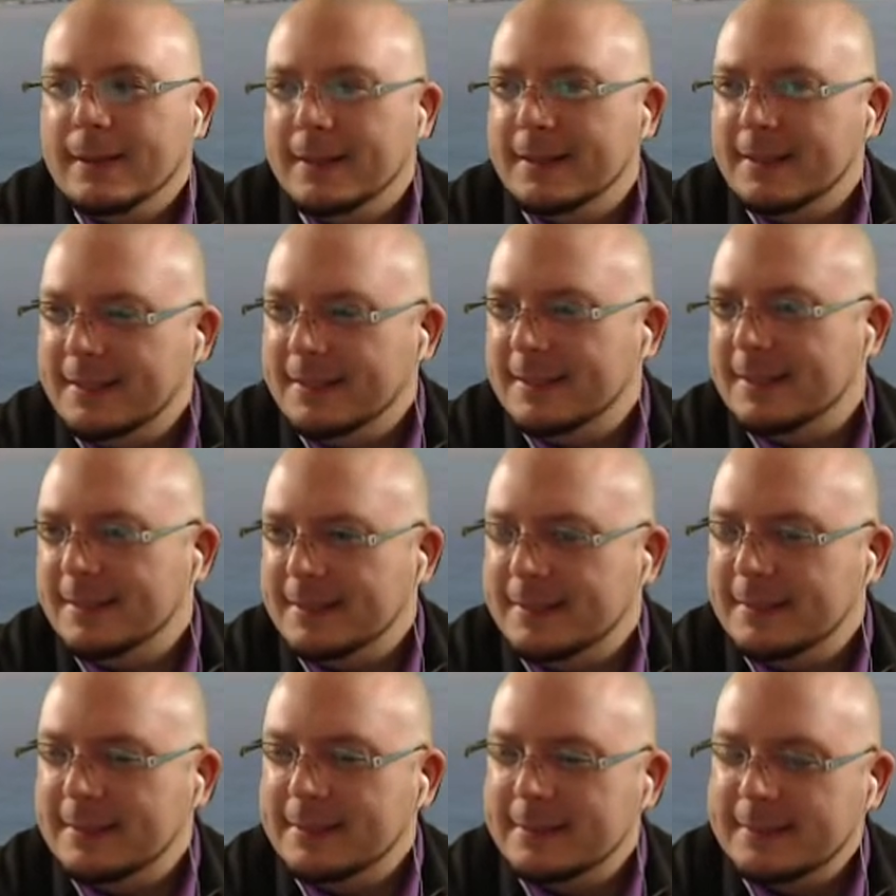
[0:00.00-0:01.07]

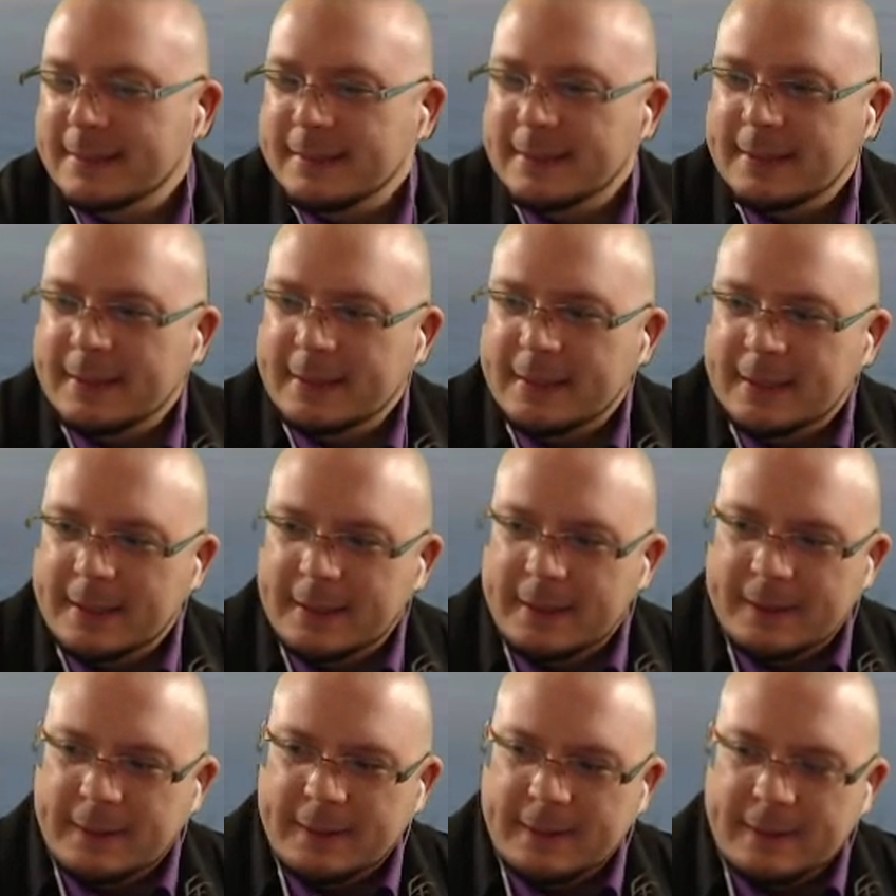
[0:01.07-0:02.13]

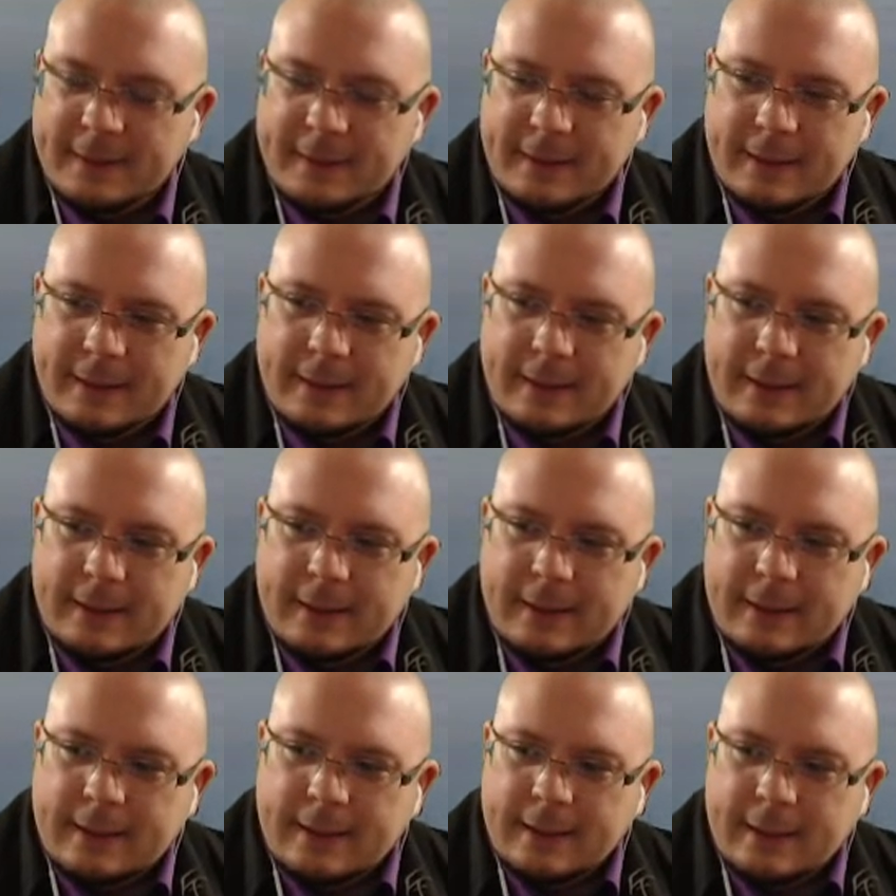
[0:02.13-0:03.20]

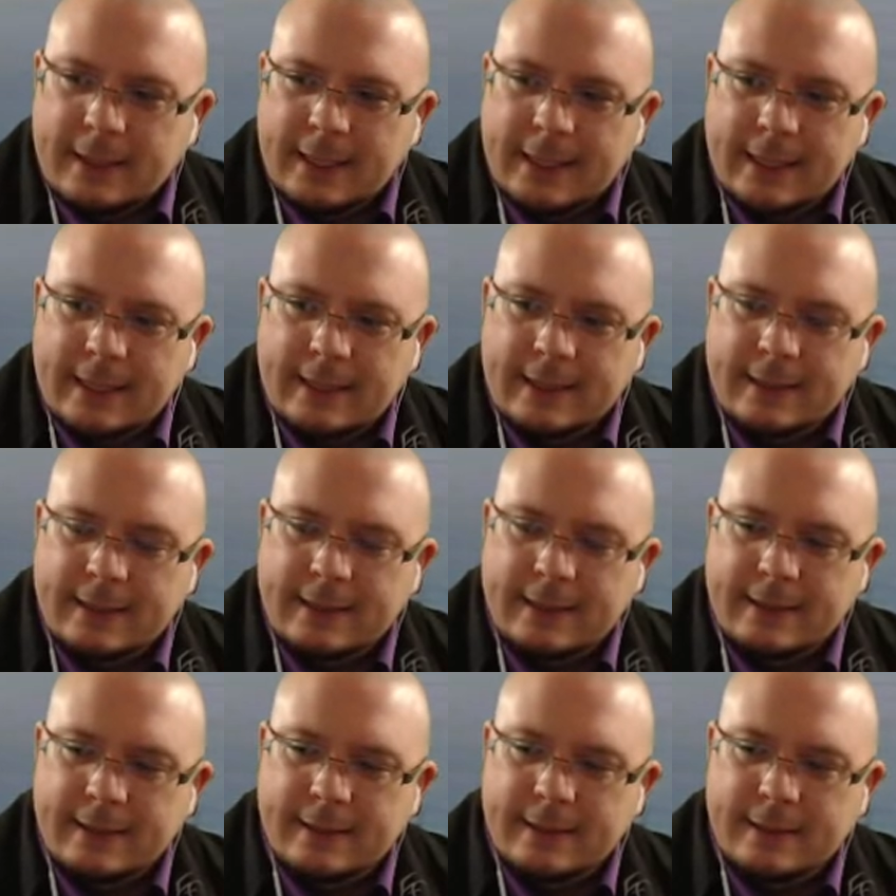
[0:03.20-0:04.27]

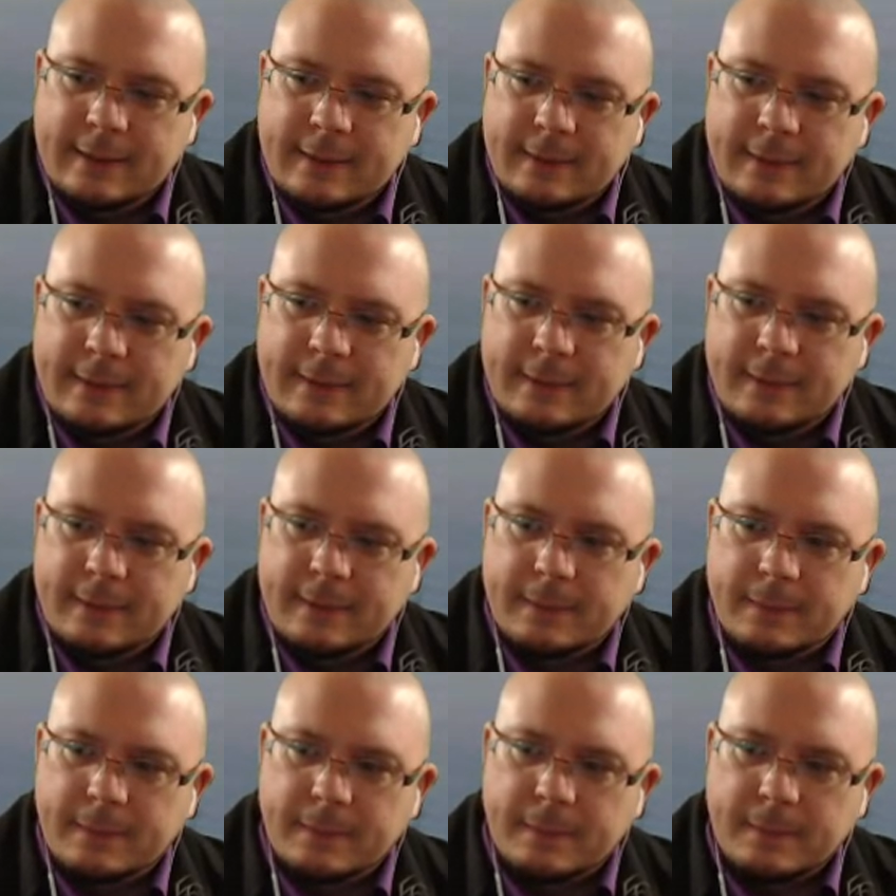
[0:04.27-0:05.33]

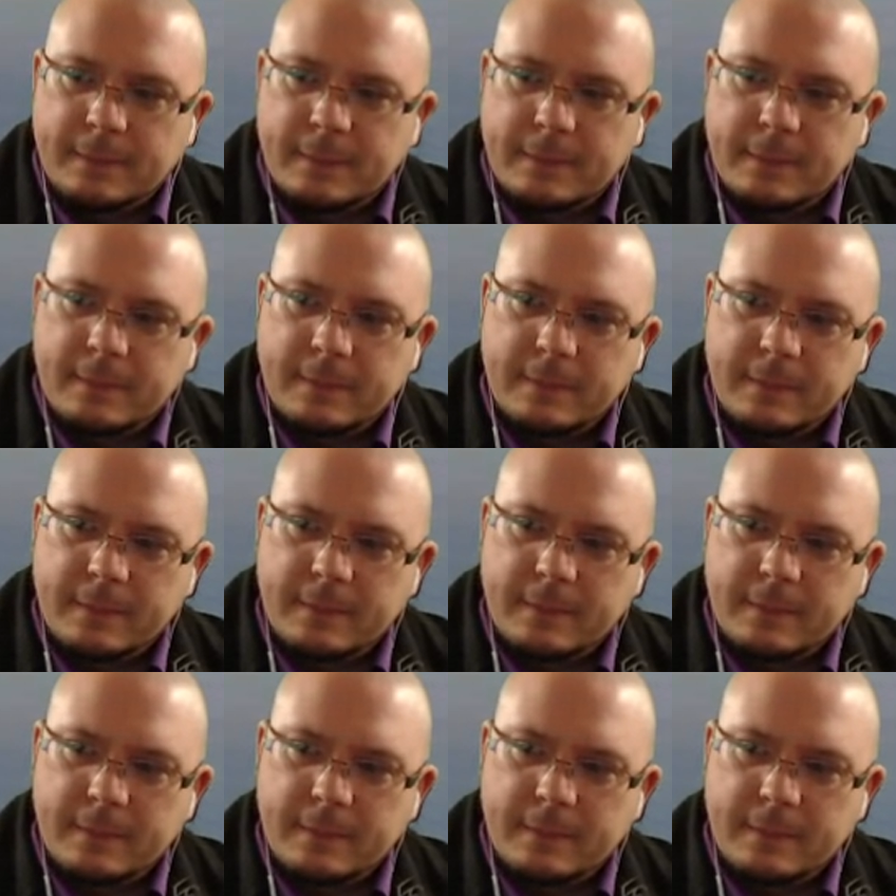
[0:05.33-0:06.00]
(no one is talking)